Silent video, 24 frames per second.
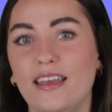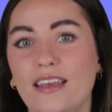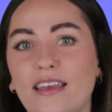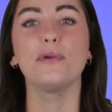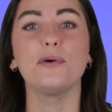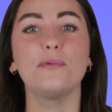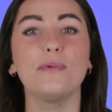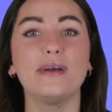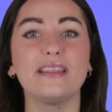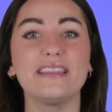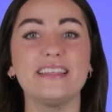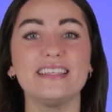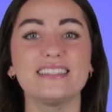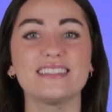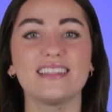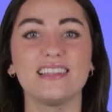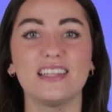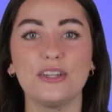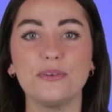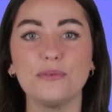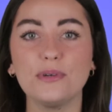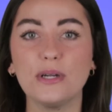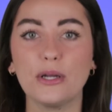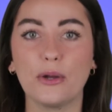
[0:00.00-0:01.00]
But when these
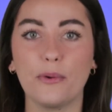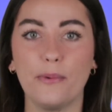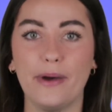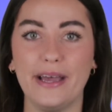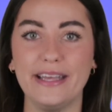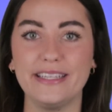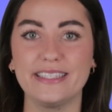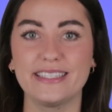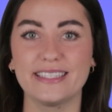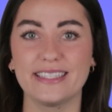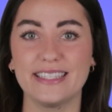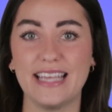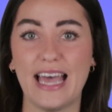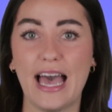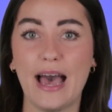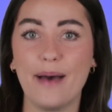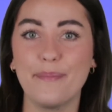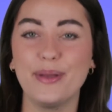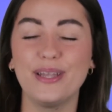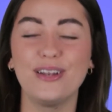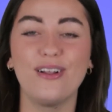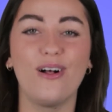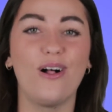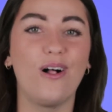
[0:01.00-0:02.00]
little requests
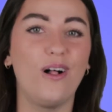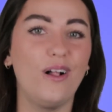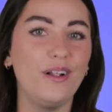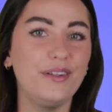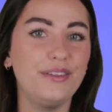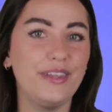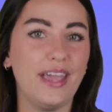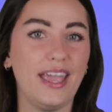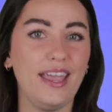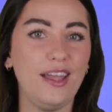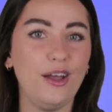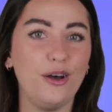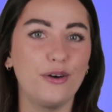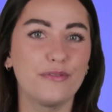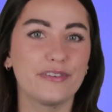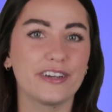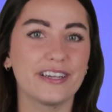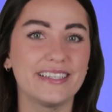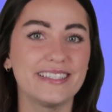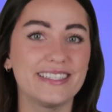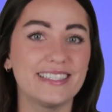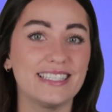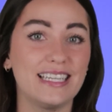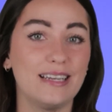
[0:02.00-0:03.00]
happen all day over
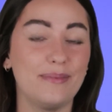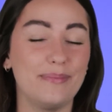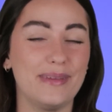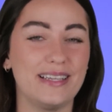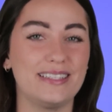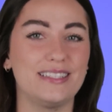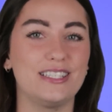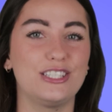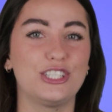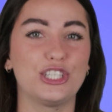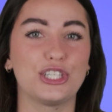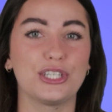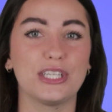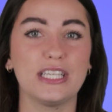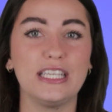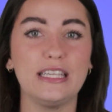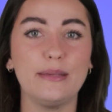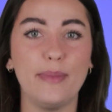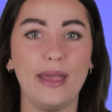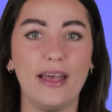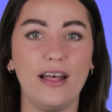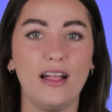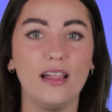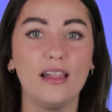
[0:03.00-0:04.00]
instant message or
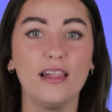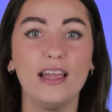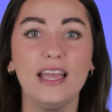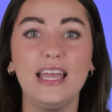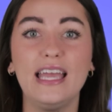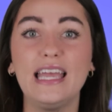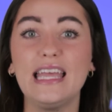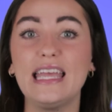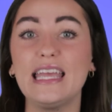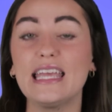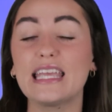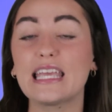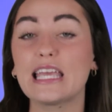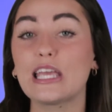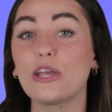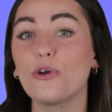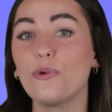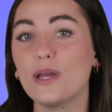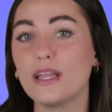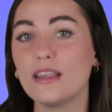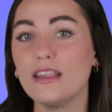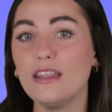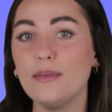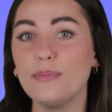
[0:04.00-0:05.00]
email, it can
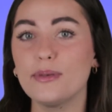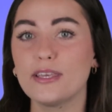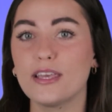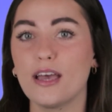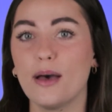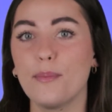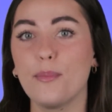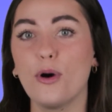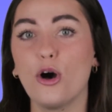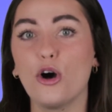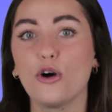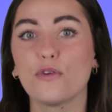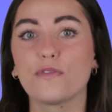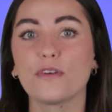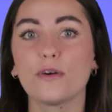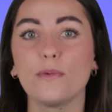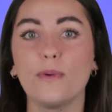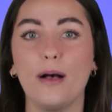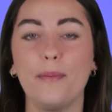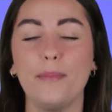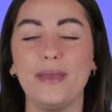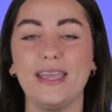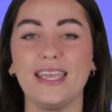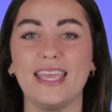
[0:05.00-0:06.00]
quickly become
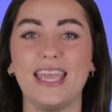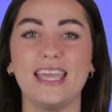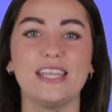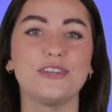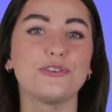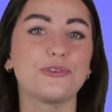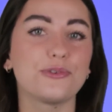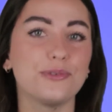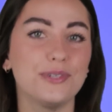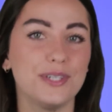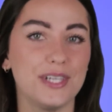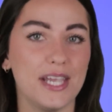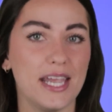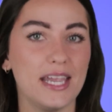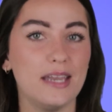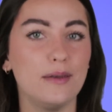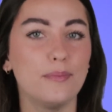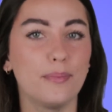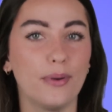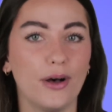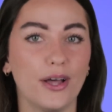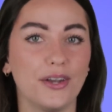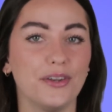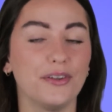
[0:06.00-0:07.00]
overwhelming and
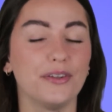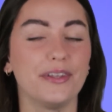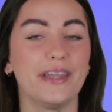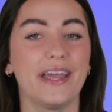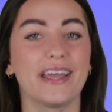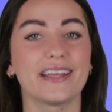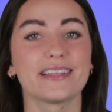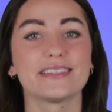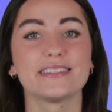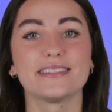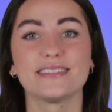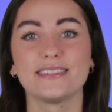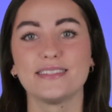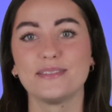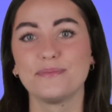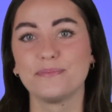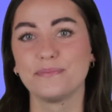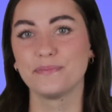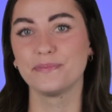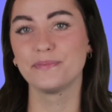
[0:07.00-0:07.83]
create bottlenecks.